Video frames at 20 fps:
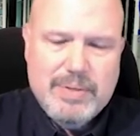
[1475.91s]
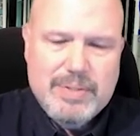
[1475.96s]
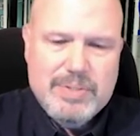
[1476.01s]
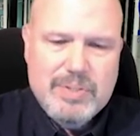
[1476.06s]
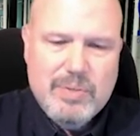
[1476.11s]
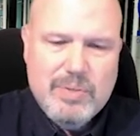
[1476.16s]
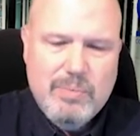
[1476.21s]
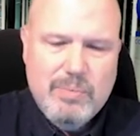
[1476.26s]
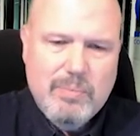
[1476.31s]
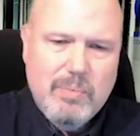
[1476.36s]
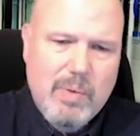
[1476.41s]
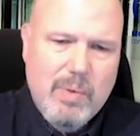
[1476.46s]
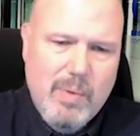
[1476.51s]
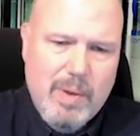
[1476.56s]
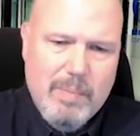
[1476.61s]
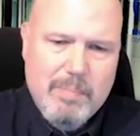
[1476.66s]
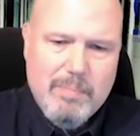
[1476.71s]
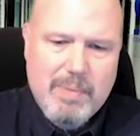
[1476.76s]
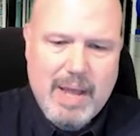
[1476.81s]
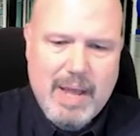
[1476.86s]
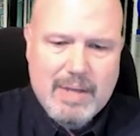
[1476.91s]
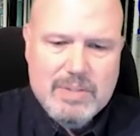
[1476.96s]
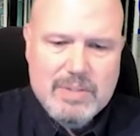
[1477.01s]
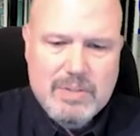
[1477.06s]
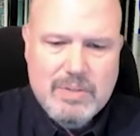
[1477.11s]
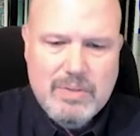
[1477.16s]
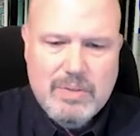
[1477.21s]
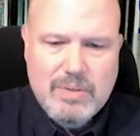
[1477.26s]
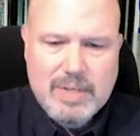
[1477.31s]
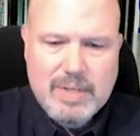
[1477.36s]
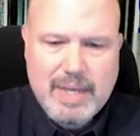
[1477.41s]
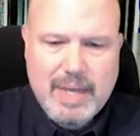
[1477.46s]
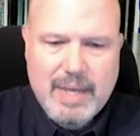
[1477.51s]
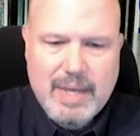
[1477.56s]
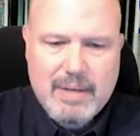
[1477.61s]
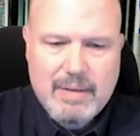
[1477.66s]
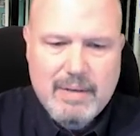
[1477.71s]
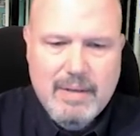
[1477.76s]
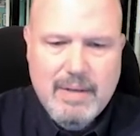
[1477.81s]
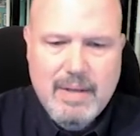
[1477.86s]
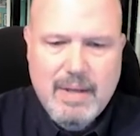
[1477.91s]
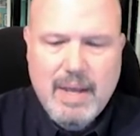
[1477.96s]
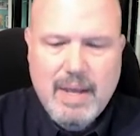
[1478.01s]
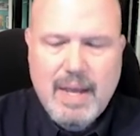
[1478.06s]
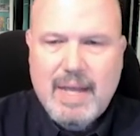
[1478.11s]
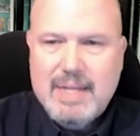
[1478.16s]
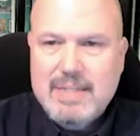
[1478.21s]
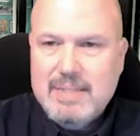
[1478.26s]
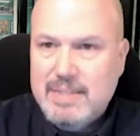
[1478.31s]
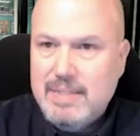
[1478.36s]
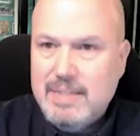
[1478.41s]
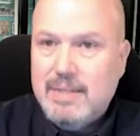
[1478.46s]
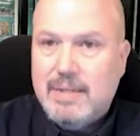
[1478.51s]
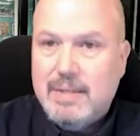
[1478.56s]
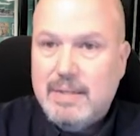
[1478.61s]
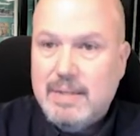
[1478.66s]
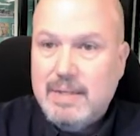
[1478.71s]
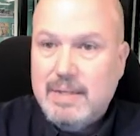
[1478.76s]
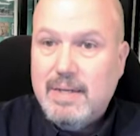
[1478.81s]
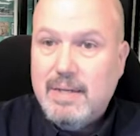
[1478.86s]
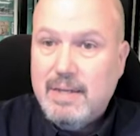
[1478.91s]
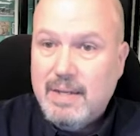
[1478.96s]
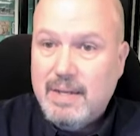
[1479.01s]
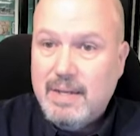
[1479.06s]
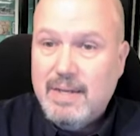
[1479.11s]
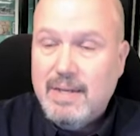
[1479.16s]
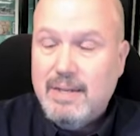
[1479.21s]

So we went back to look at DITA and